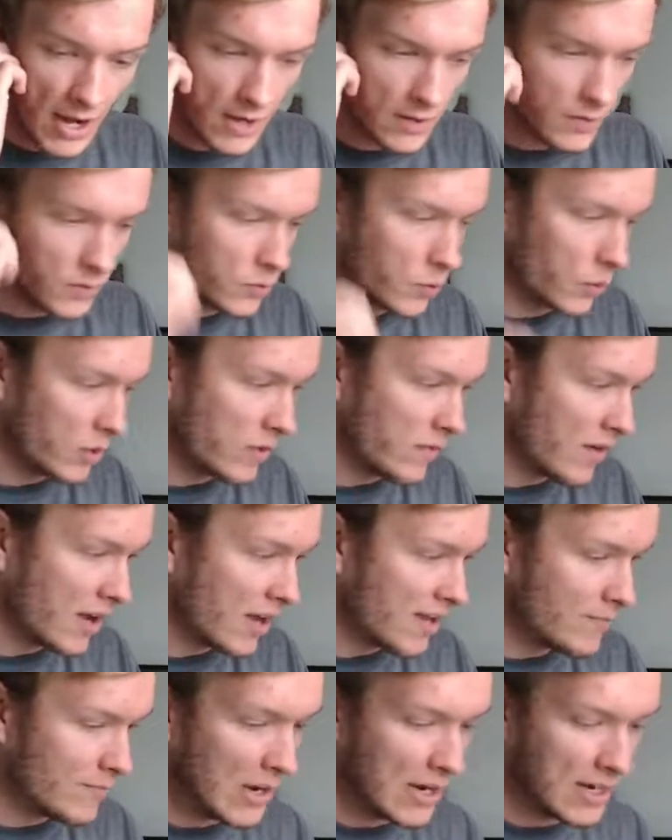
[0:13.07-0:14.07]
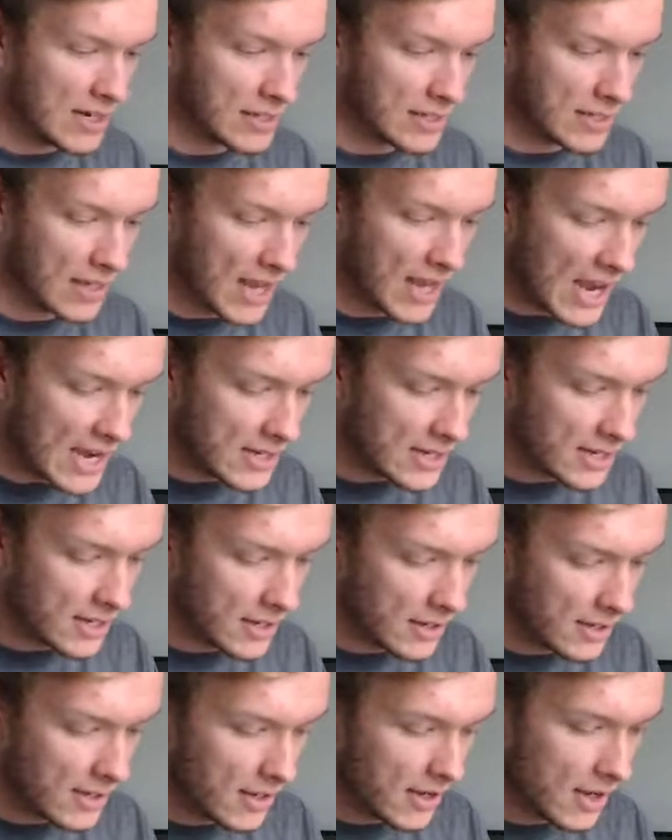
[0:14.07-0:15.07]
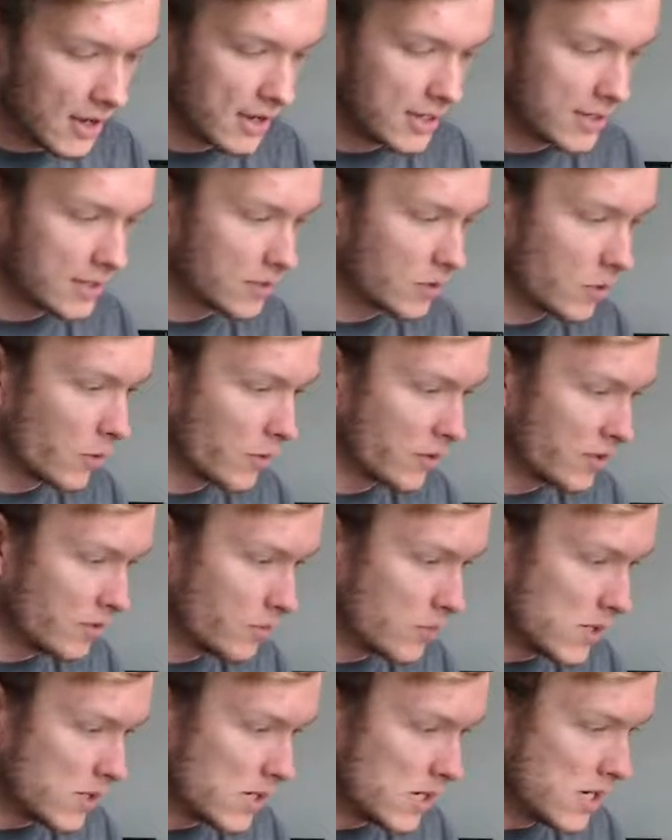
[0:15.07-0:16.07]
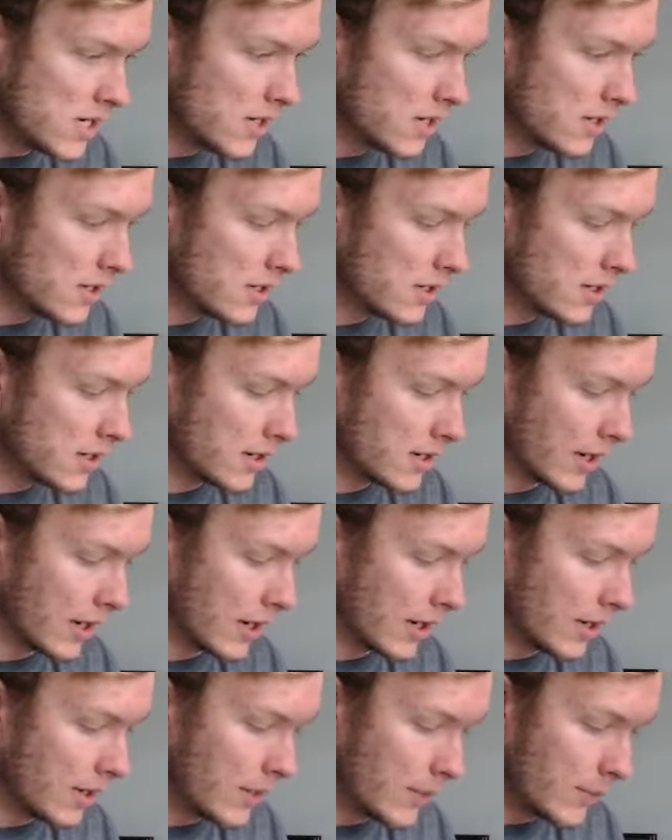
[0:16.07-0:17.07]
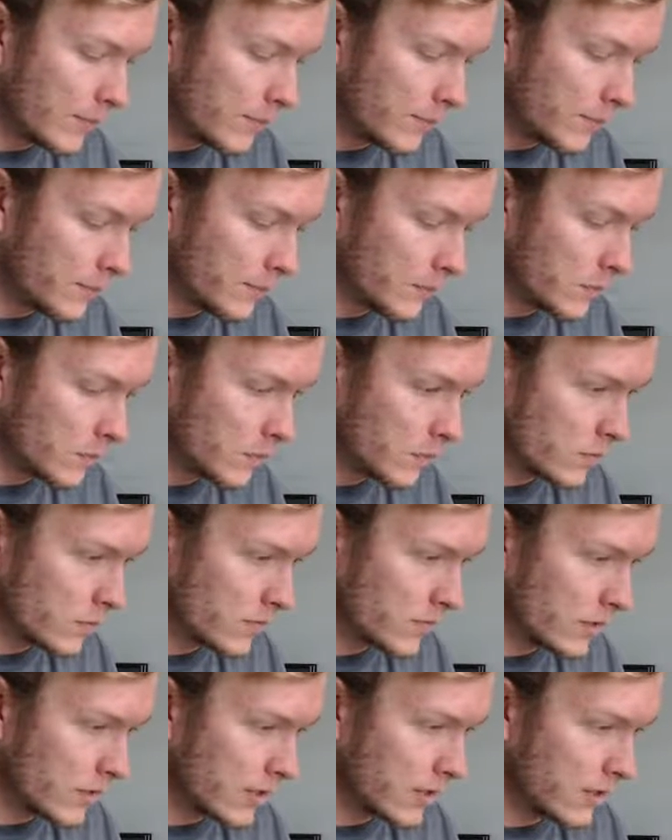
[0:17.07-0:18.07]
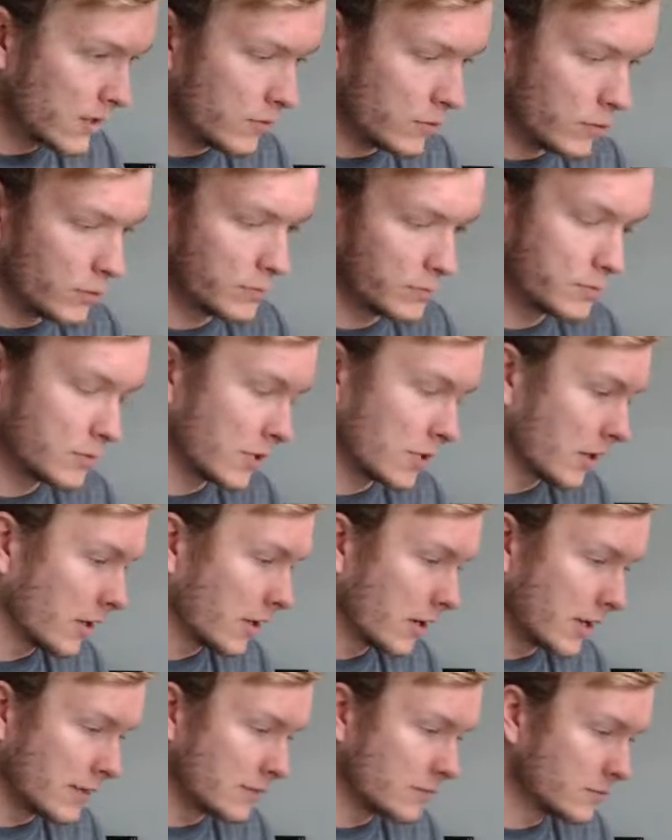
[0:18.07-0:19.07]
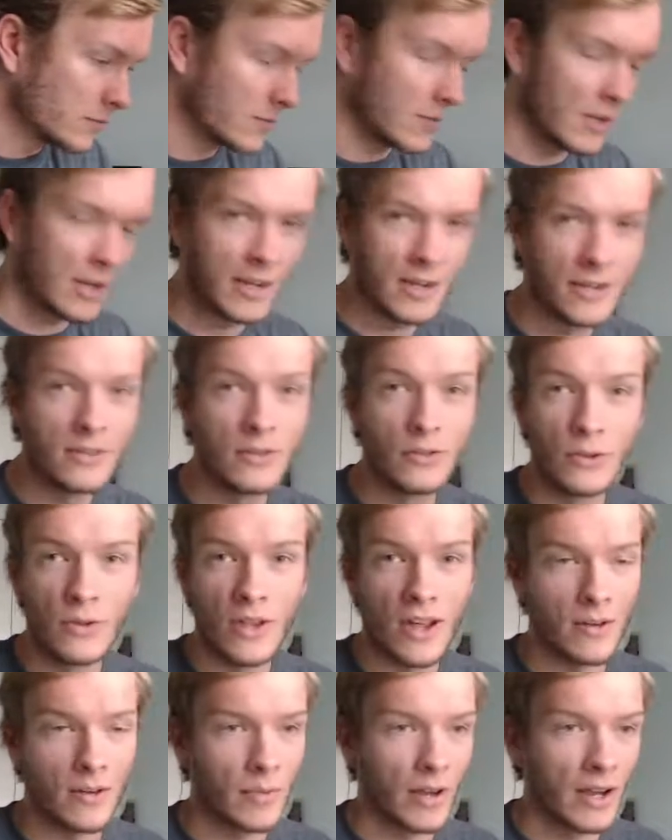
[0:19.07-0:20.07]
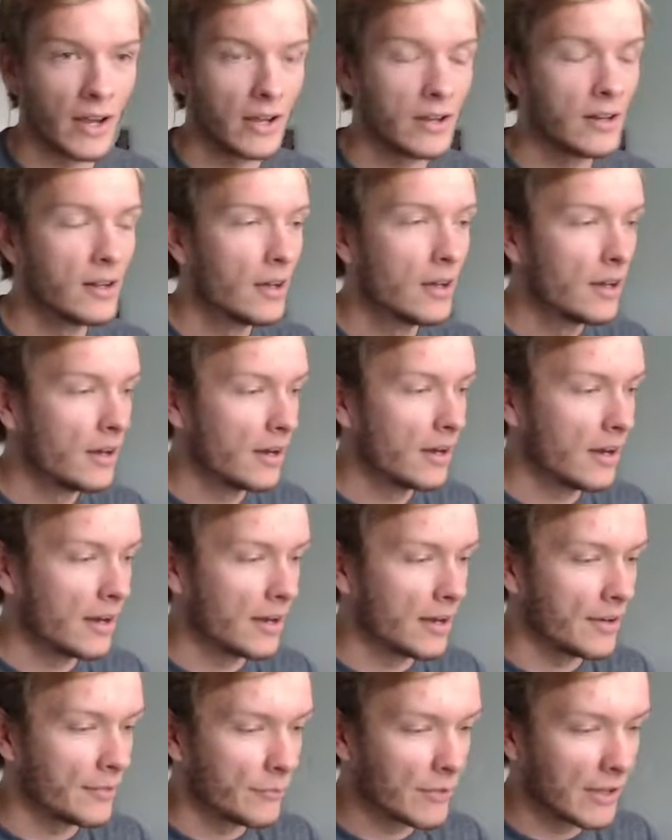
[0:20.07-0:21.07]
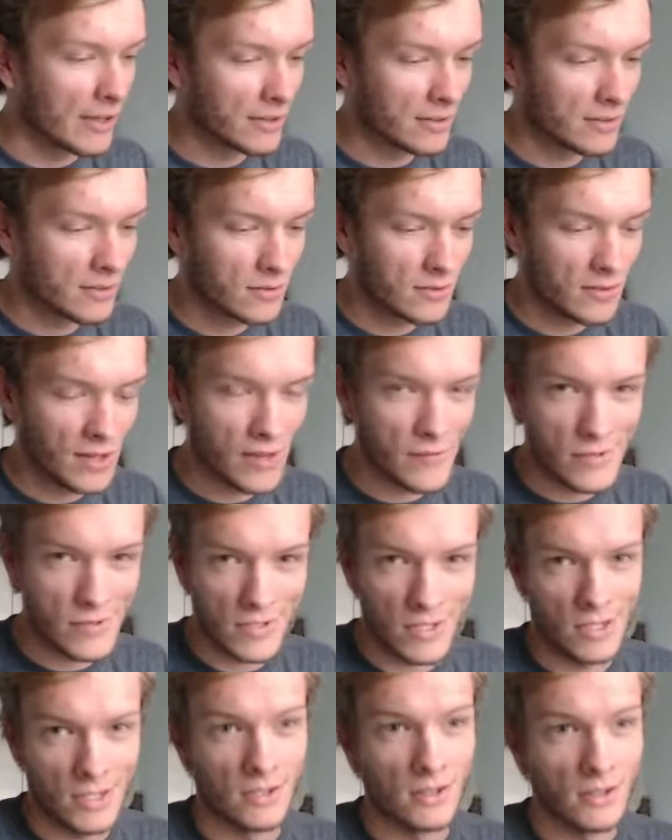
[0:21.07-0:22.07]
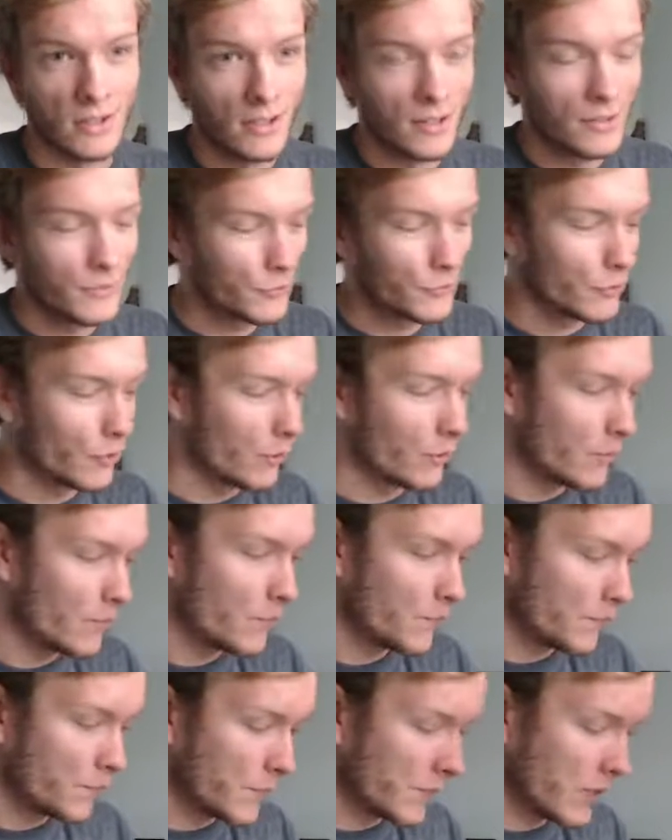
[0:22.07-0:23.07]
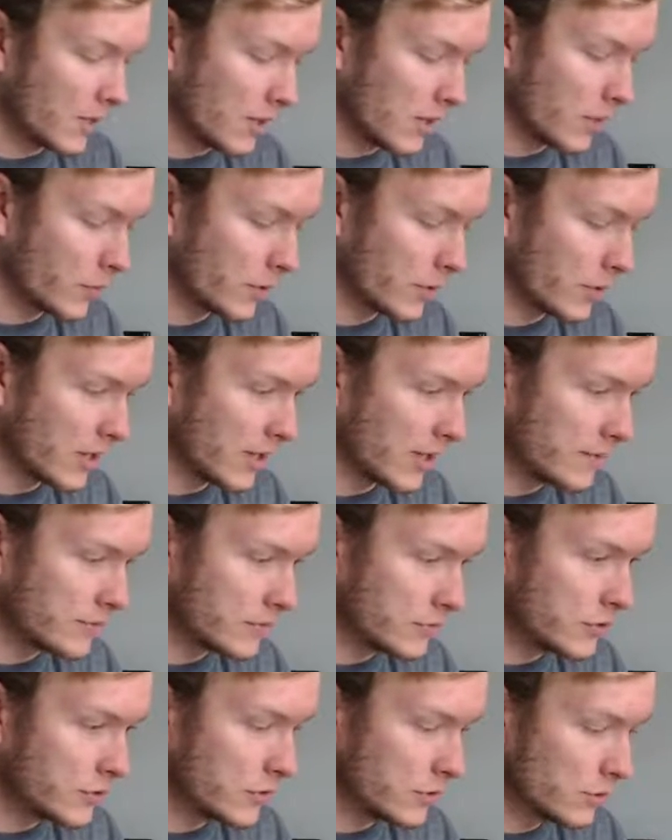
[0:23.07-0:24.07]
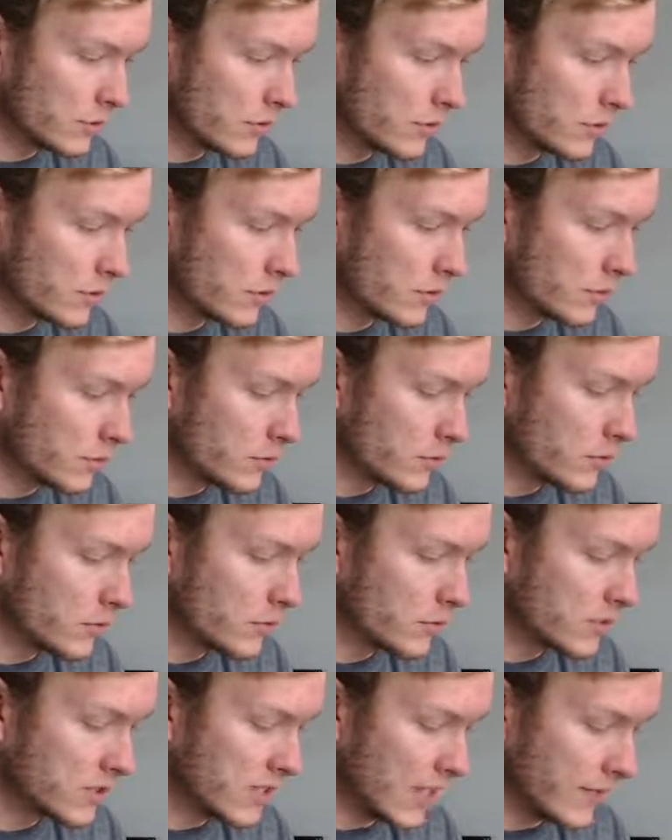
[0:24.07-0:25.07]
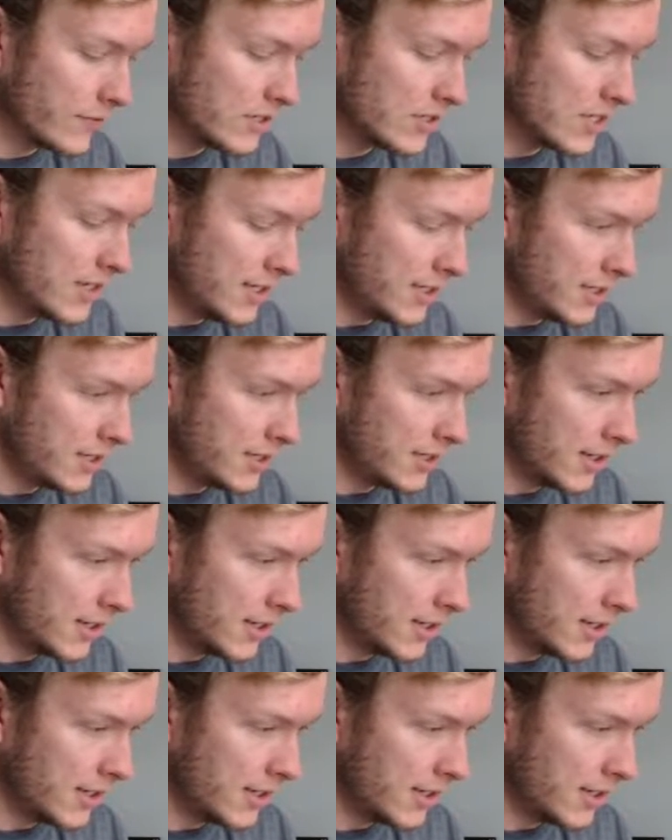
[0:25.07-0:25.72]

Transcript: 25 minus 8 is going to be 25. Oh, sorry, I can do that in my head. That's 17. So we're going to have 0 through 17